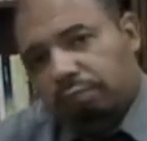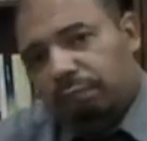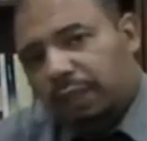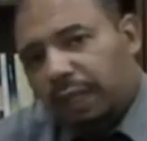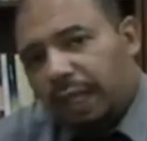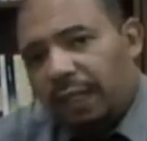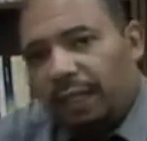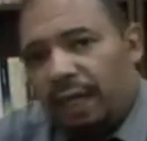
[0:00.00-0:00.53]

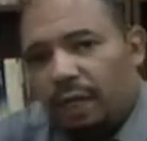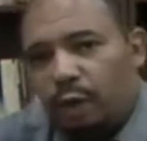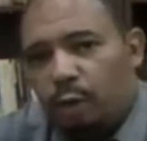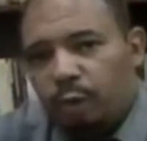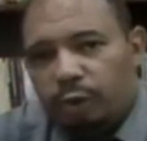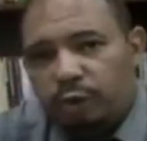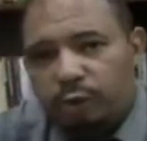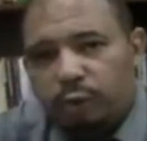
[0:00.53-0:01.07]
Like I
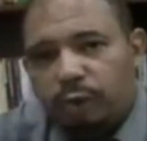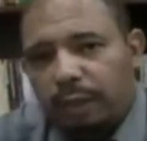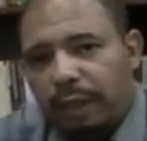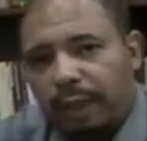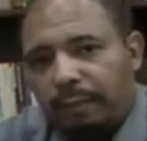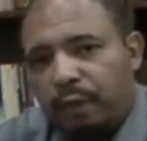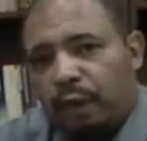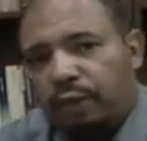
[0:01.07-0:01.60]
always do,
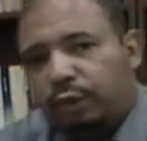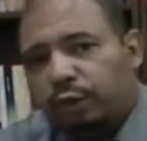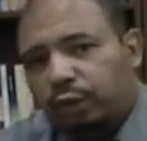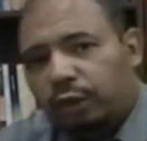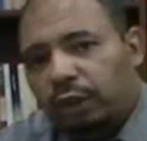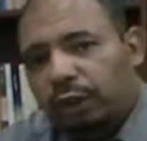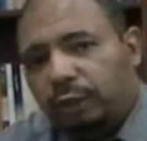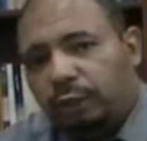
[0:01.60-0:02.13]
I'm going to
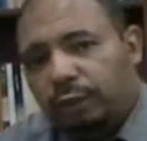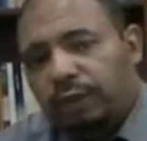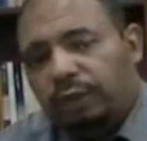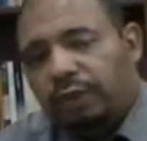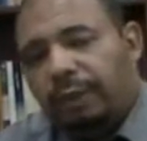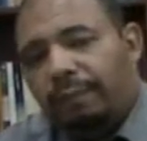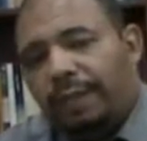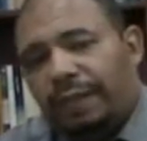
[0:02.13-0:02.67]
start with
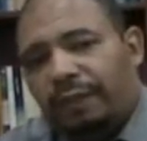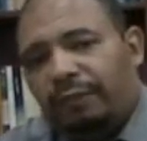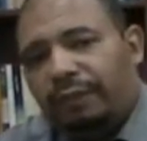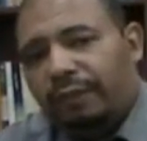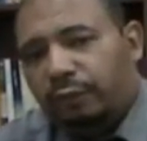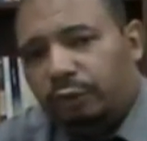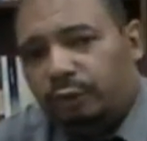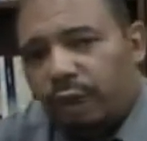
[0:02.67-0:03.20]
some kind of
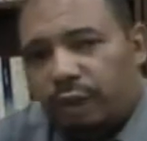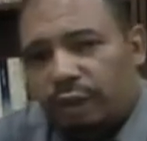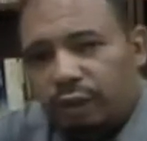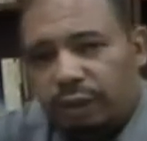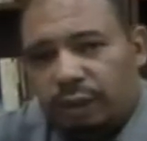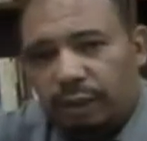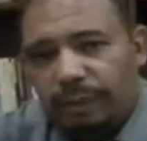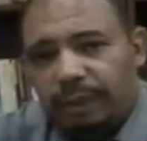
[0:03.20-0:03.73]

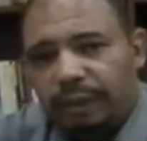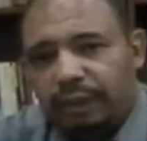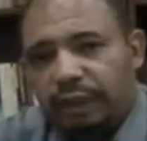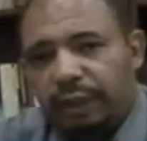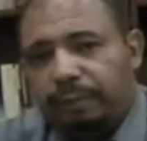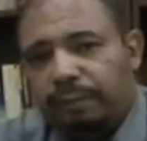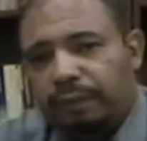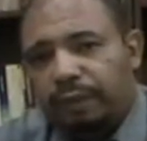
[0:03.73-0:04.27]
introduction about
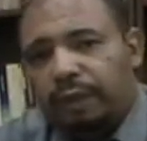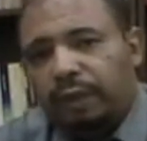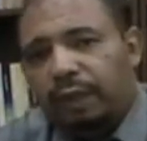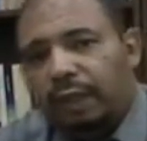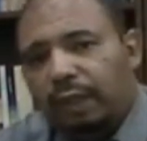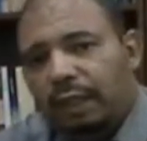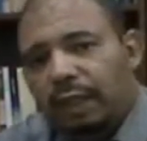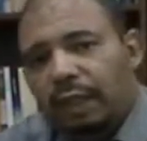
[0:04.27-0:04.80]
James
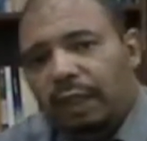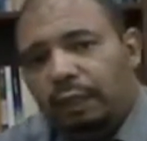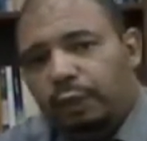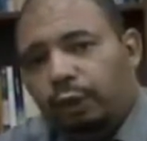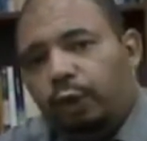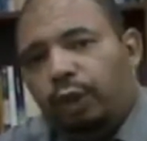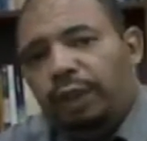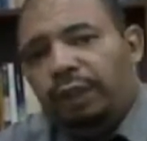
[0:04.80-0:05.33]

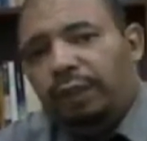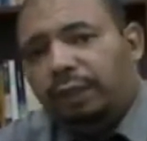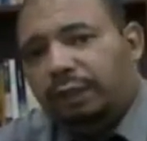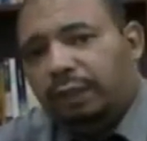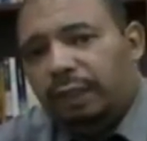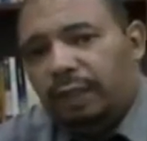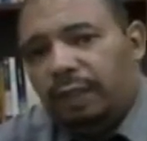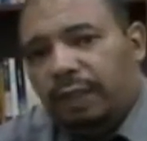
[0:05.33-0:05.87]

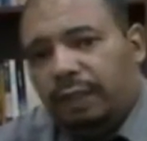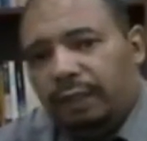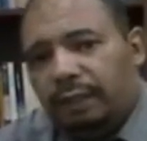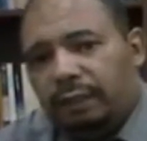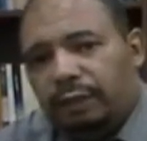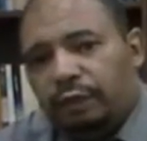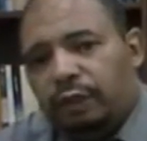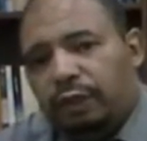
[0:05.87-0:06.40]
Joyce
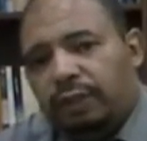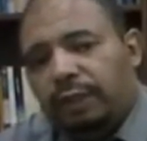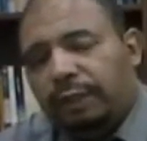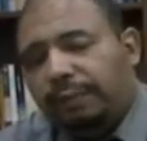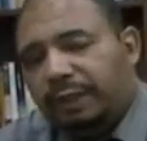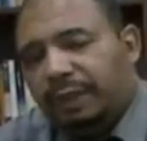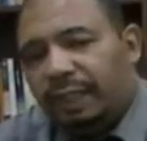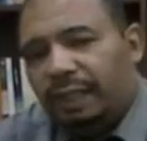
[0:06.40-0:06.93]

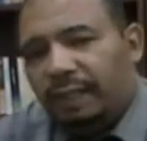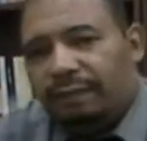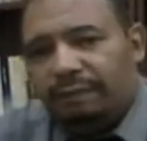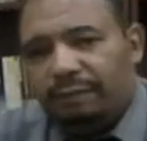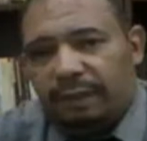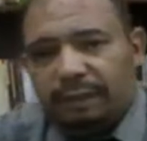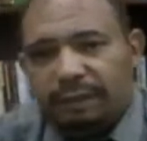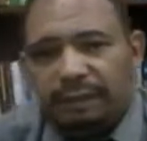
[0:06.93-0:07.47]

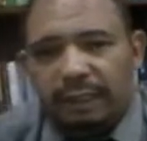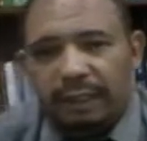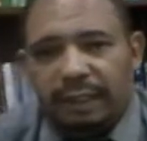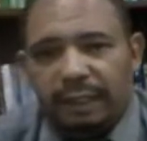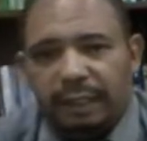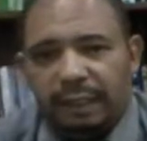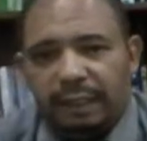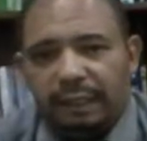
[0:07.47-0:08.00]
himself and
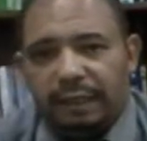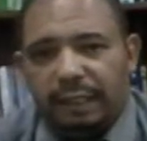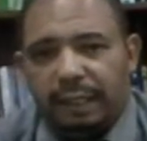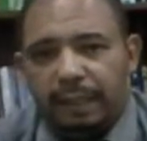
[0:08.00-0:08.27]
his